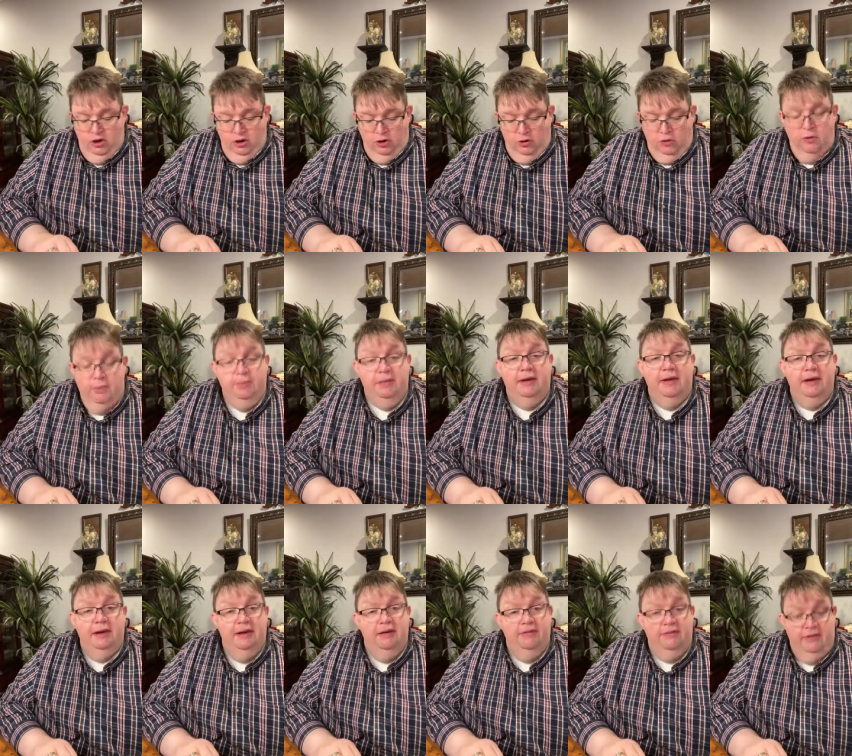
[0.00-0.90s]

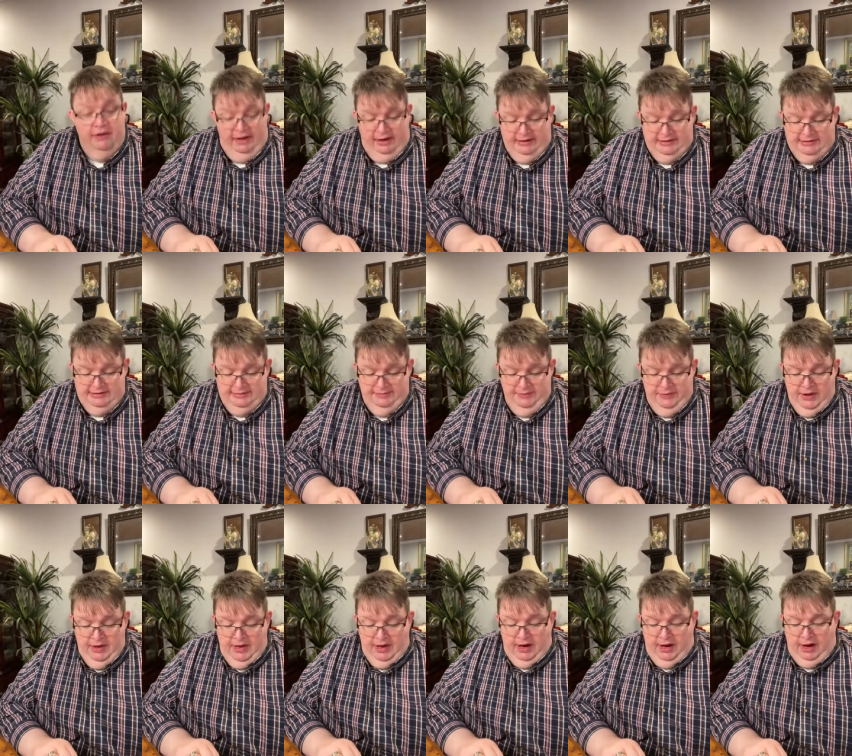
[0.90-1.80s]
crippling effects,
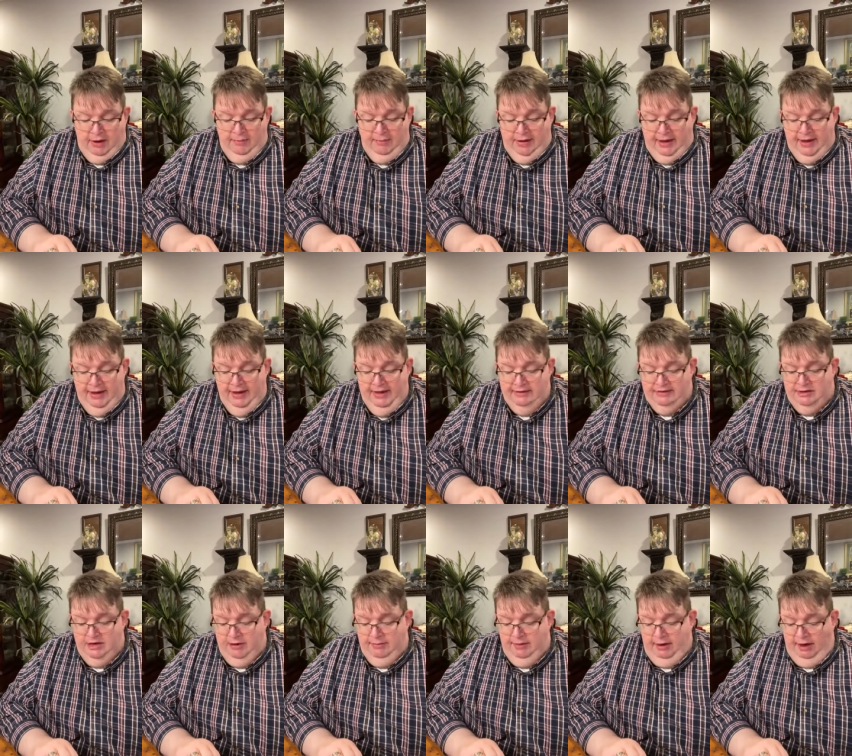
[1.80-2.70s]
our minds
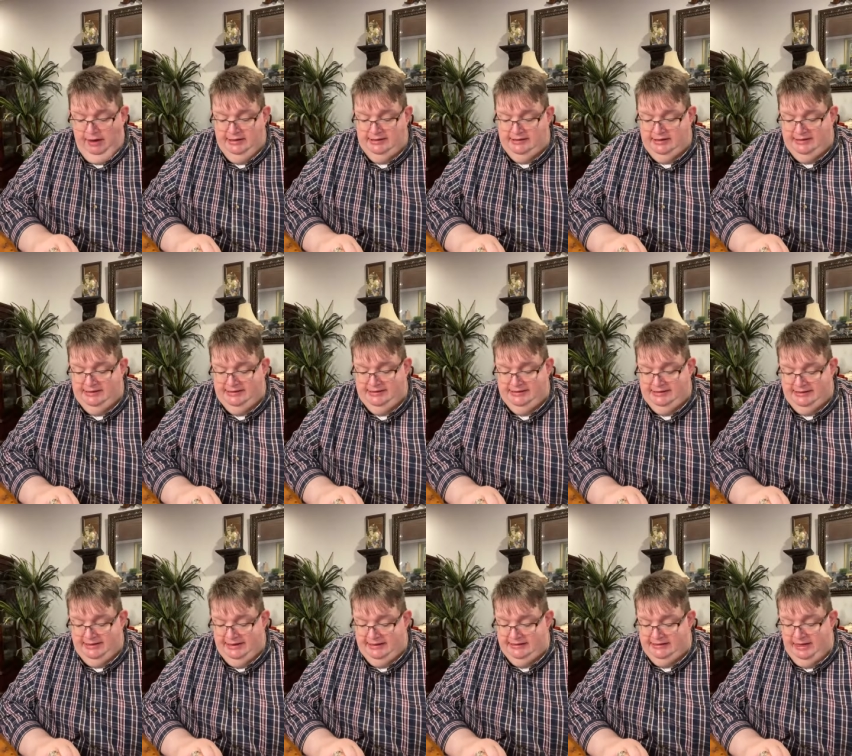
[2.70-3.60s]
and our bodies can
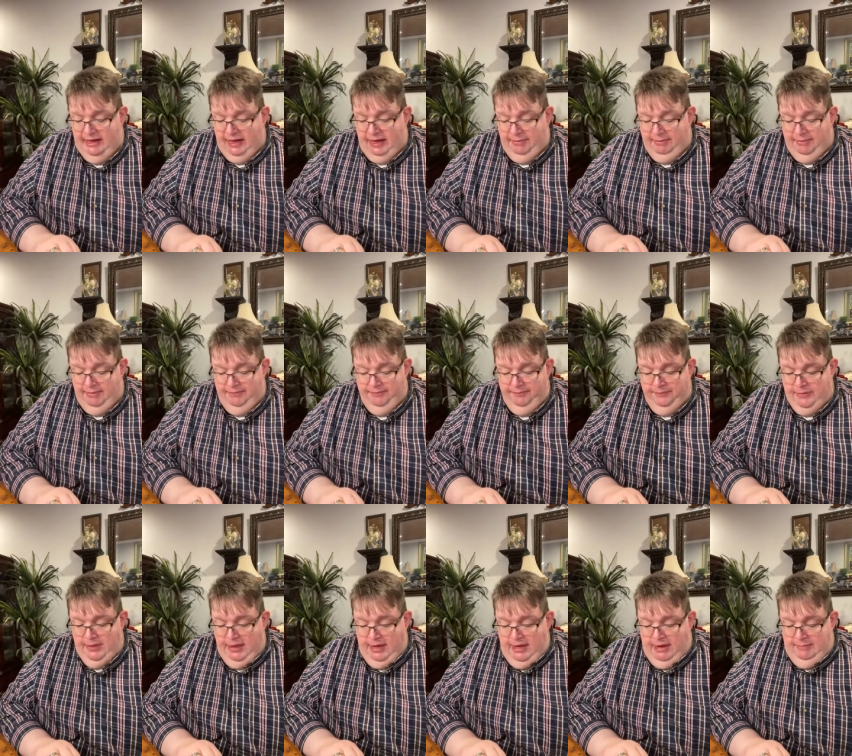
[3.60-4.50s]
seize up
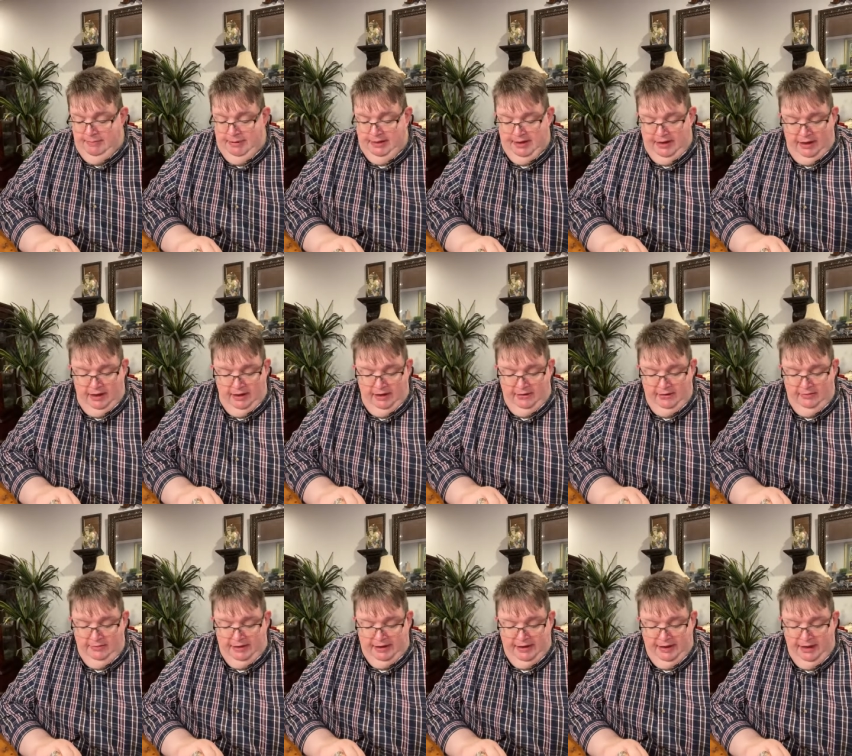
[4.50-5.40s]
become,
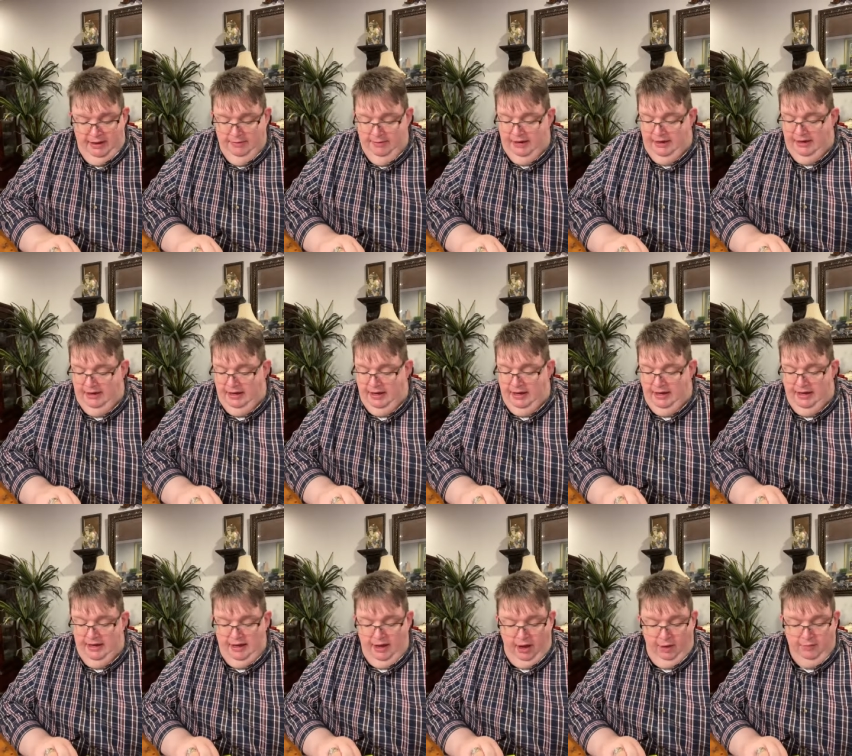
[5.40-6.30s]
becoming
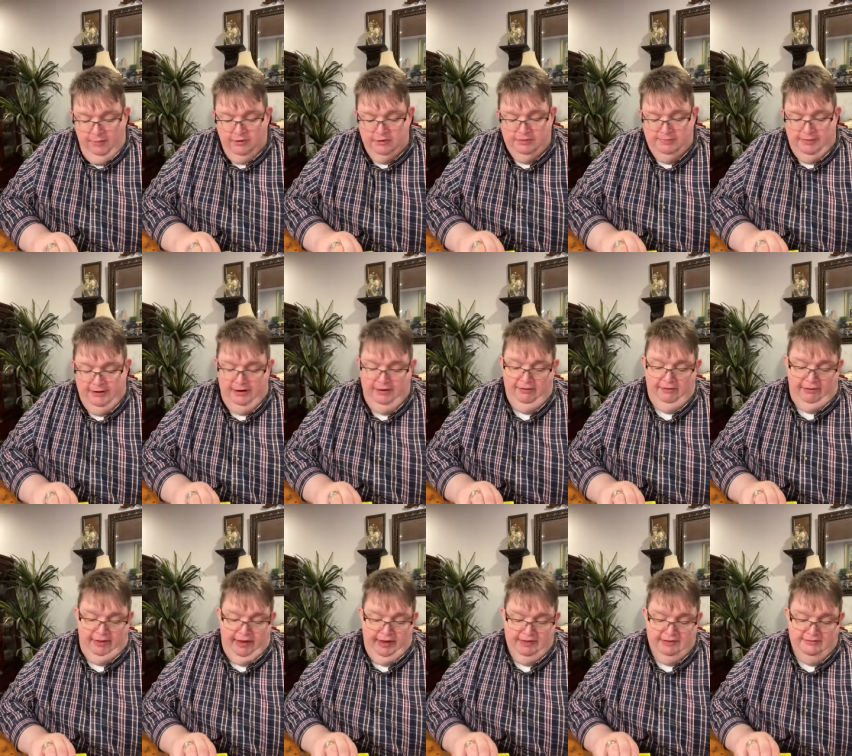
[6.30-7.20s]
uh, almost
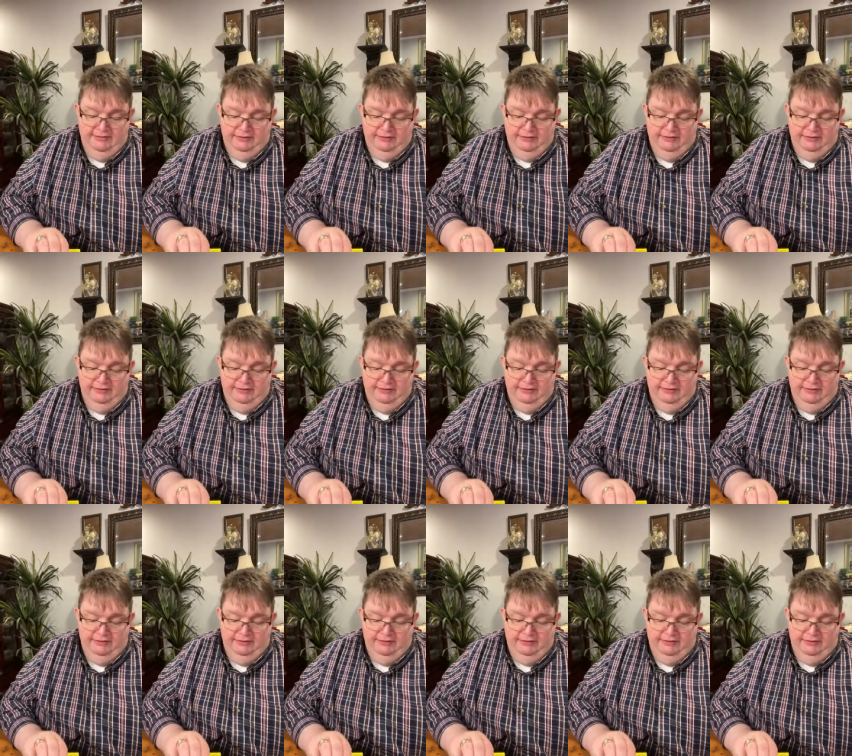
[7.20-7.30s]
paralyzed.